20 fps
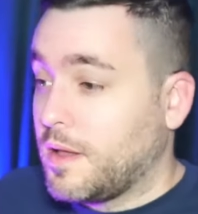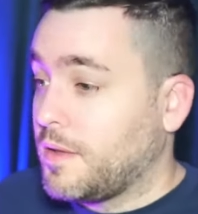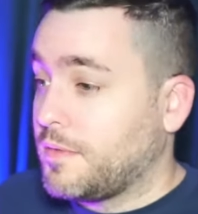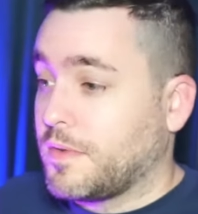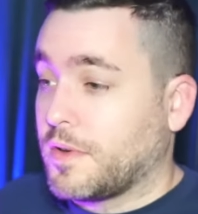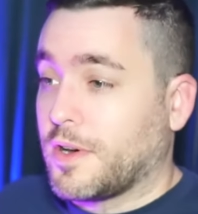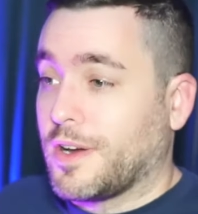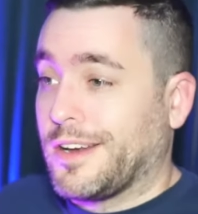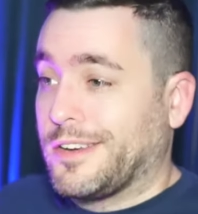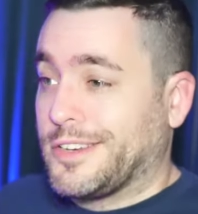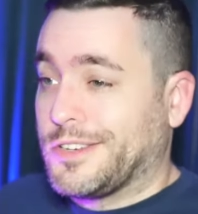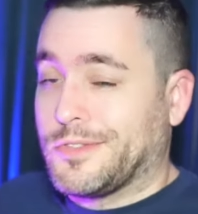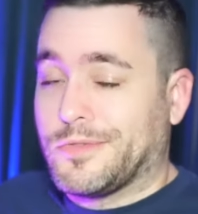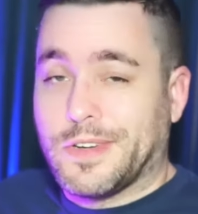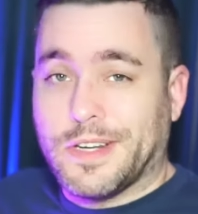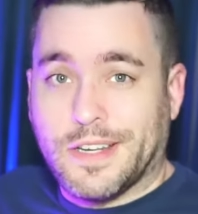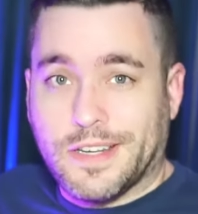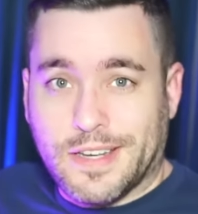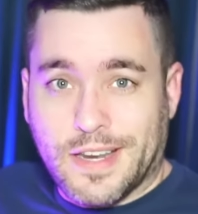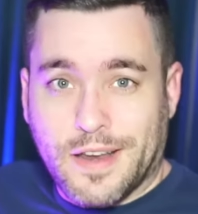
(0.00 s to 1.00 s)
I figure I just
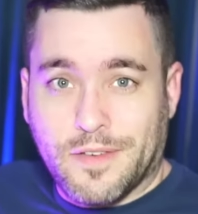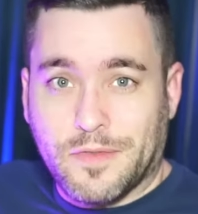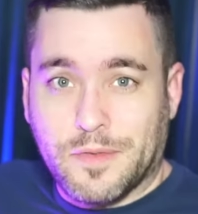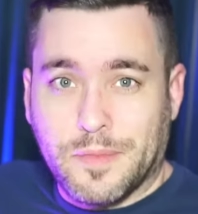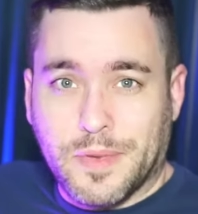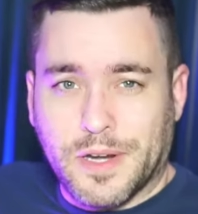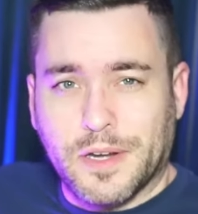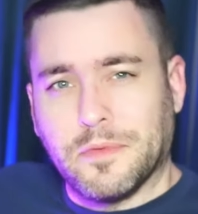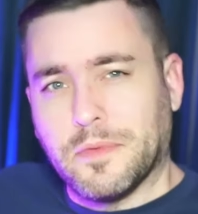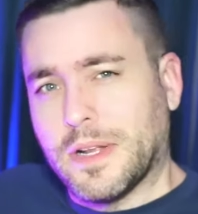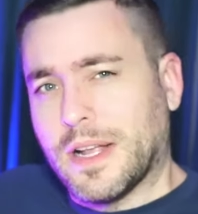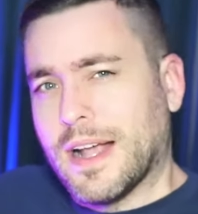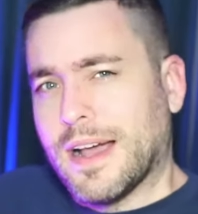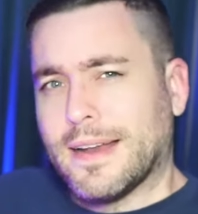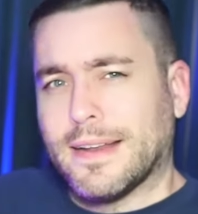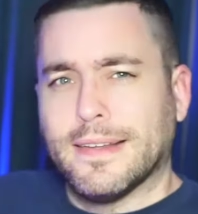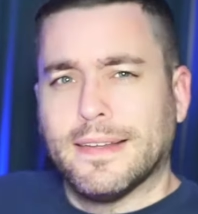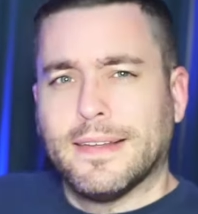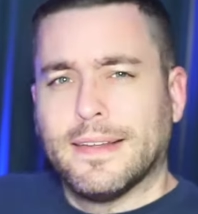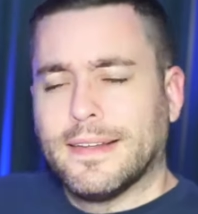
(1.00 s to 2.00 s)
read it to everybody and we
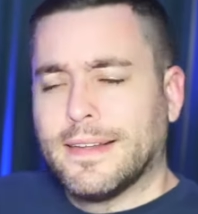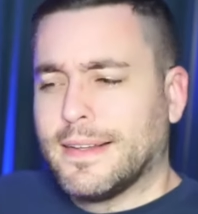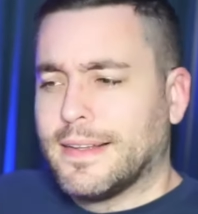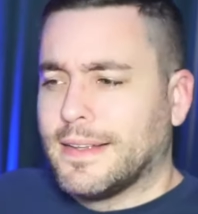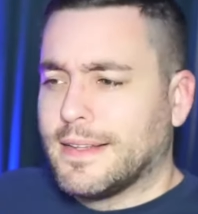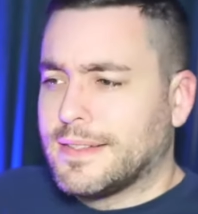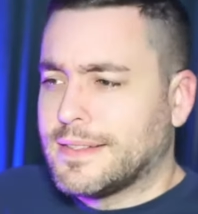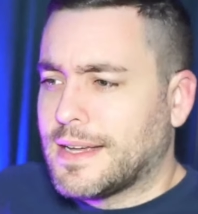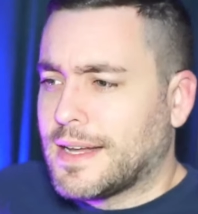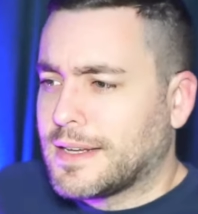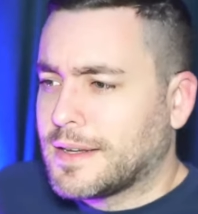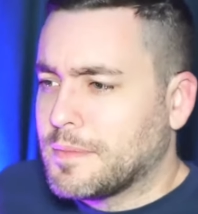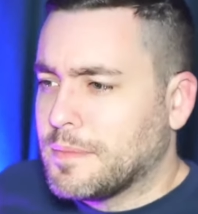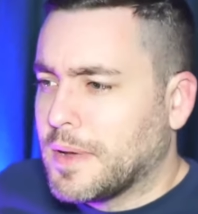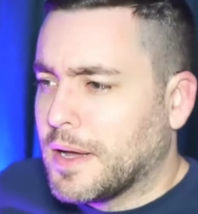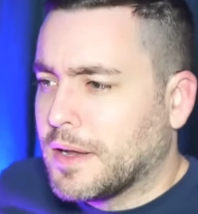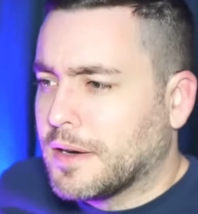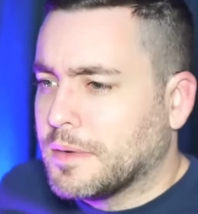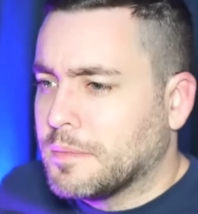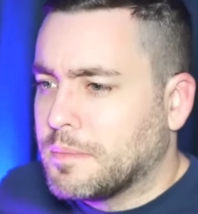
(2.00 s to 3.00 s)
kind of talk
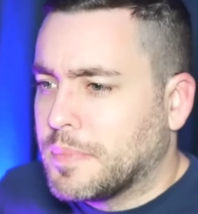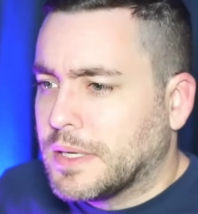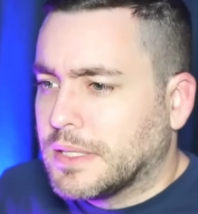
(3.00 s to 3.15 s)
about it.